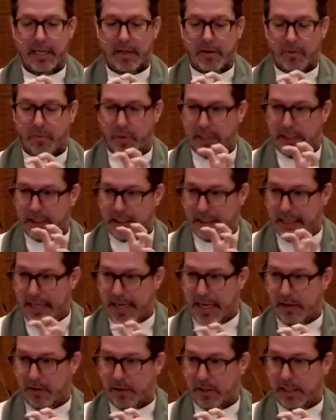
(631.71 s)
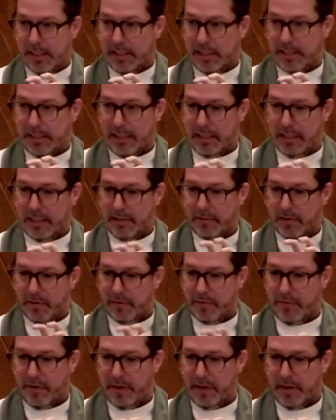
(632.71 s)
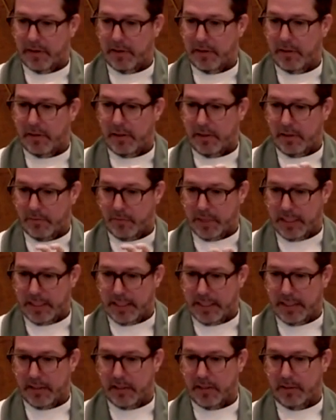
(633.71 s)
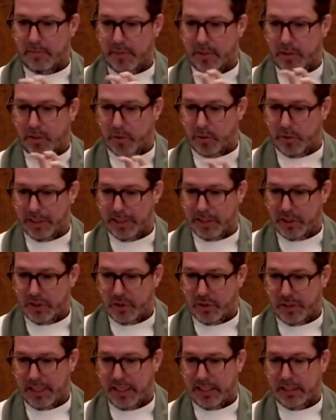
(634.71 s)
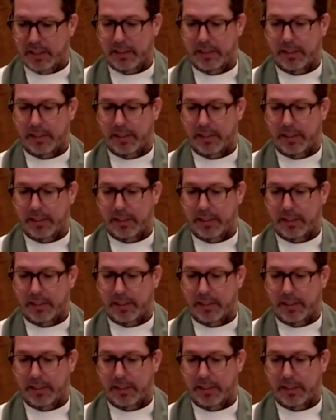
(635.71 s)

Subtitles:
which allowed us to live in fear of one another, mutual distrust,